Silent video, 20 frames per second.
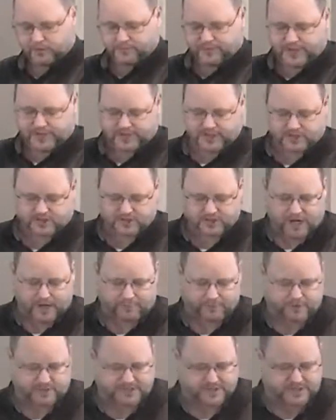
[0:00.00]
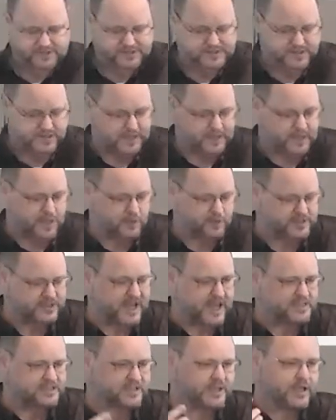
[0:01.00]
Leviticus chapter 16, I was
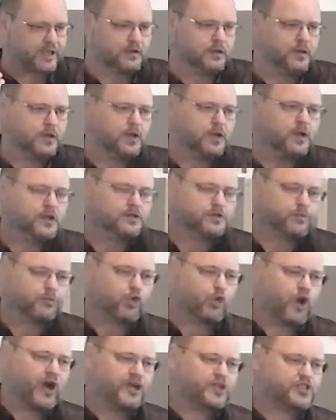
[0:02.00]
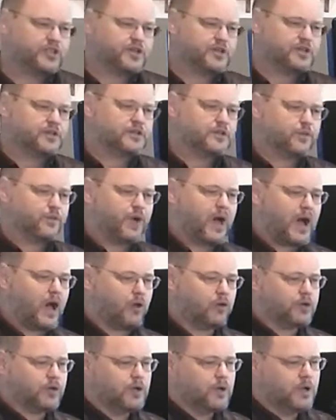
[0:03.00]
asking some questions
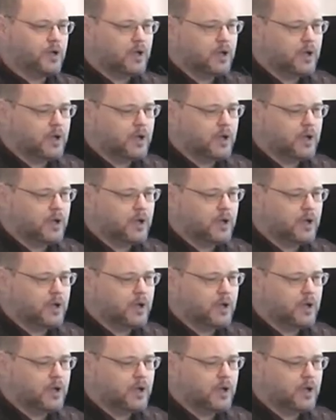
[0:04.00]
about